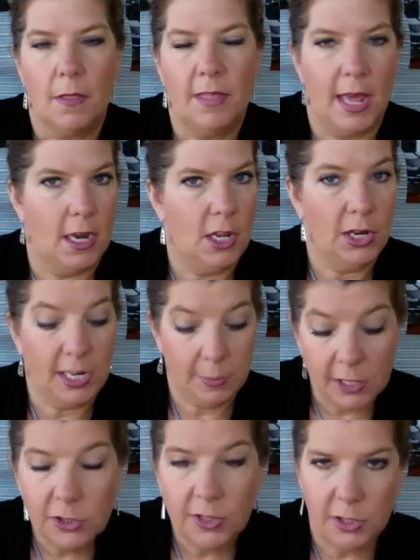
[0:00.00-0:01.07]
then you need to
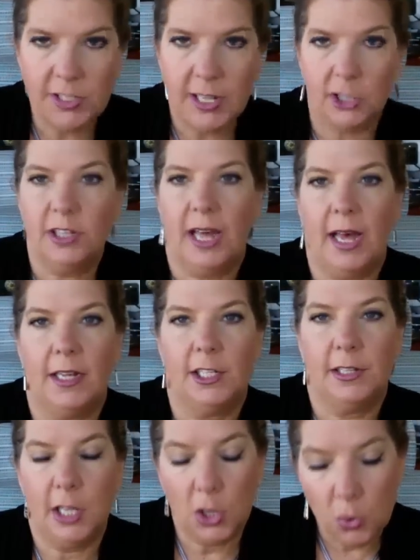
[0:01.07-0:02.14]
make sure that you schedule that
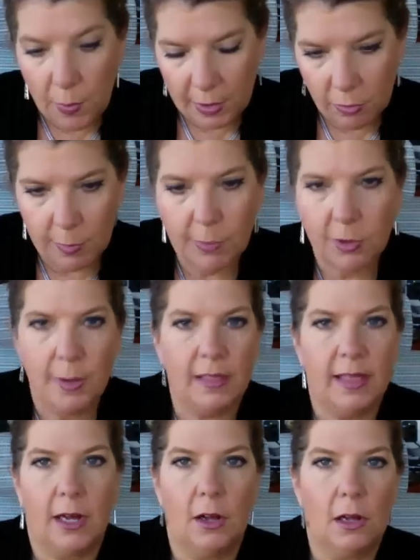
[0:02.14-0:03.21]
so that you remember to make
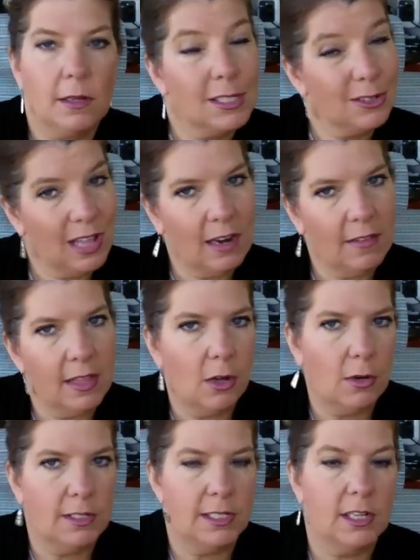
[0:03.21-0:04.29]
that call. So a lot of the
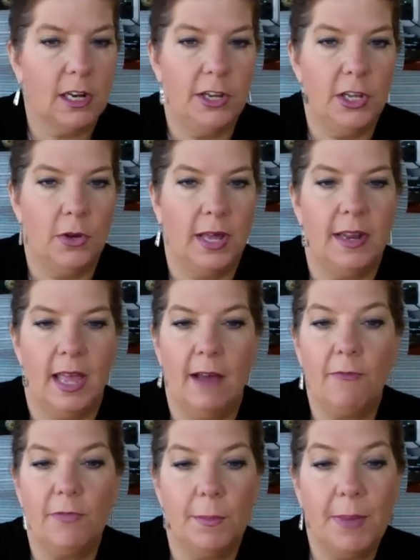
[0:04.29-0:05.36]
onus is on you, and
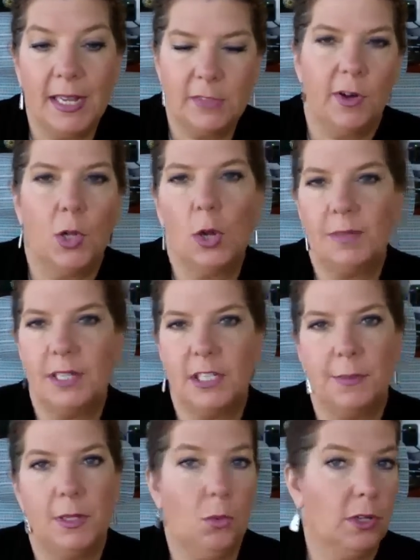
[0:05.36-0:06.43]
the best follow-up
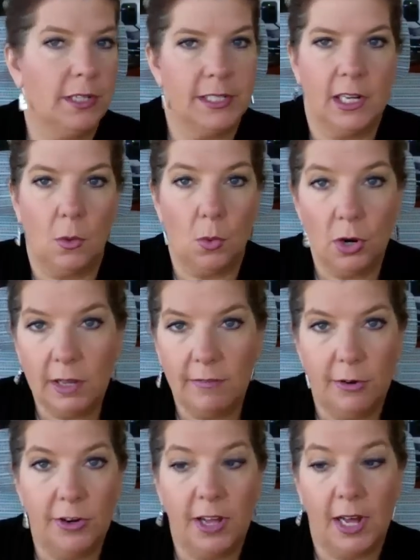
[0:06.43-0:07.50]
system in the world isn't going to work
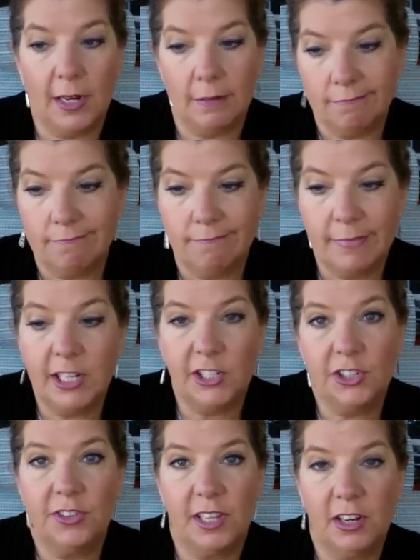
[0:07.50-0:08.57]
if you're not making
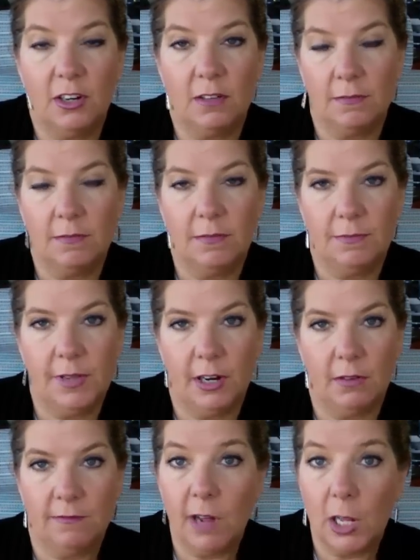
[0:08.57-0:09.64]
sure that you're,
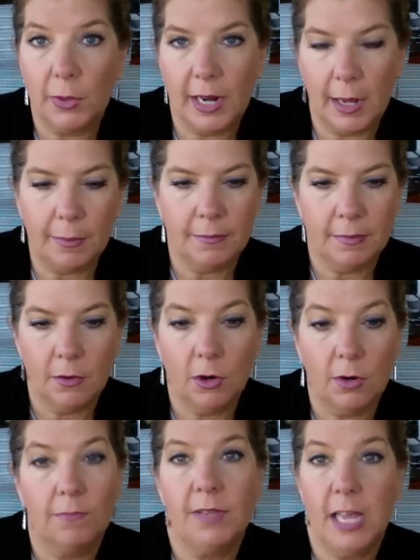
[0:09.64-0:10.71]
following up
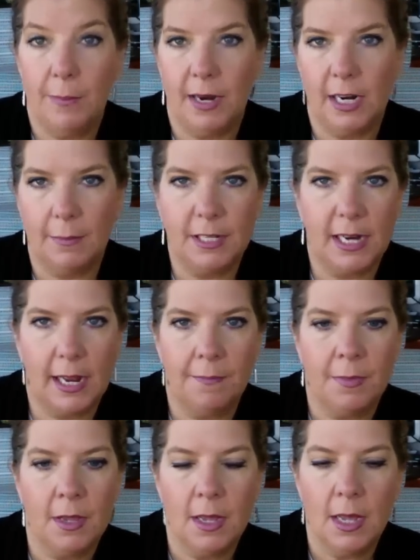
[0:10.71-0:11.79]
or keeping it up to date.
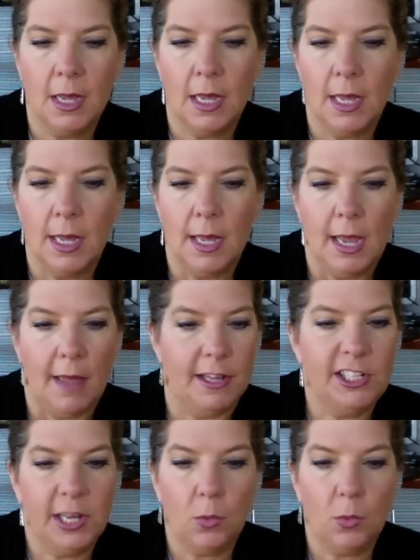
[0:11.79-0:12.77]
And then she